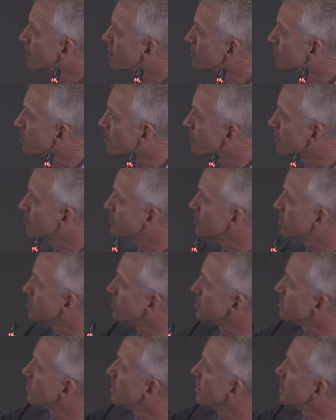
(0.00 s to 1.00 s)
in Venice,
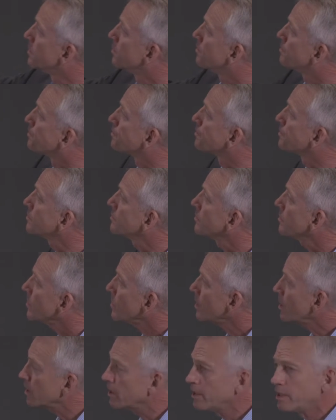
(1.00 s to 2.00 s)
as it says
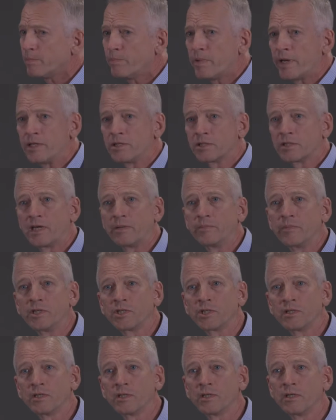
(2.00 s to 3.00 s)
in the base. And I
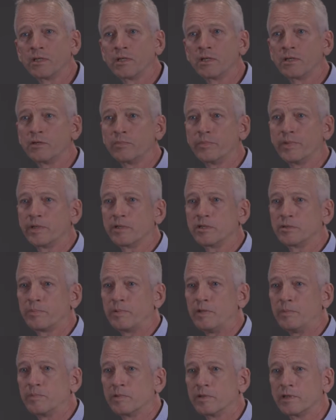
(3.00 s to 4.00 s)
mentioned the theater because
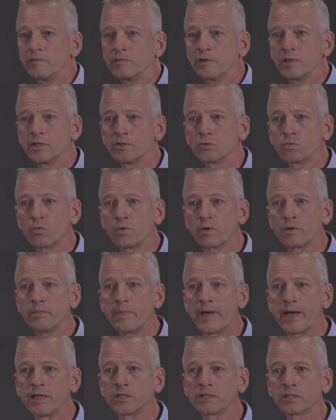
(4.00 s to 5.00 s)
people in Venice wore
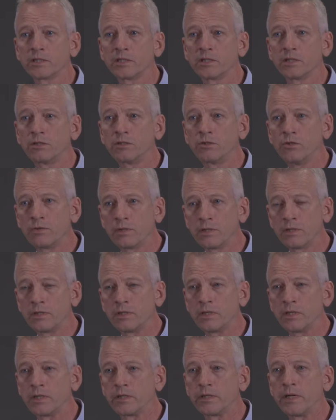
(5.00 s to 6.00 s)
masks to the
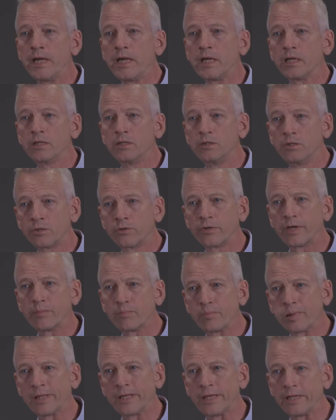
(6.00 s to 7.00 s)
theater
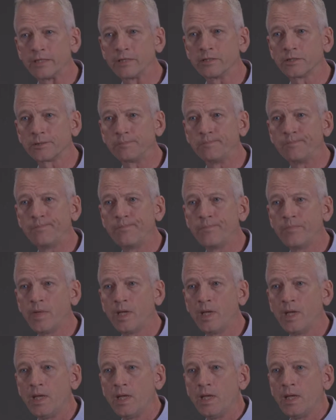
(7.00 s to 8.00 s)
during plays.
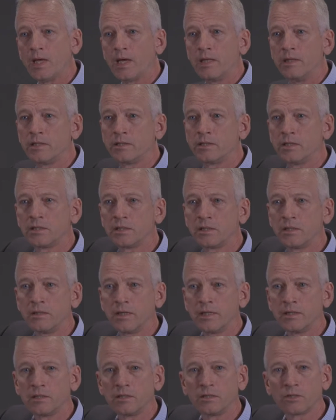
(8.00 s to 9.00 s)
And this is a,
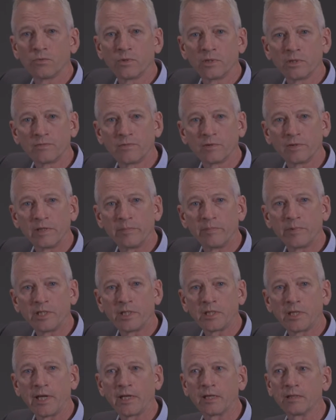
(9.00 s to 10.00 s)
this is a wonderful
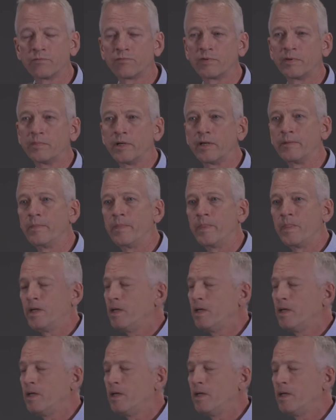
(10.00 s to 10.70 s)
image taken from a,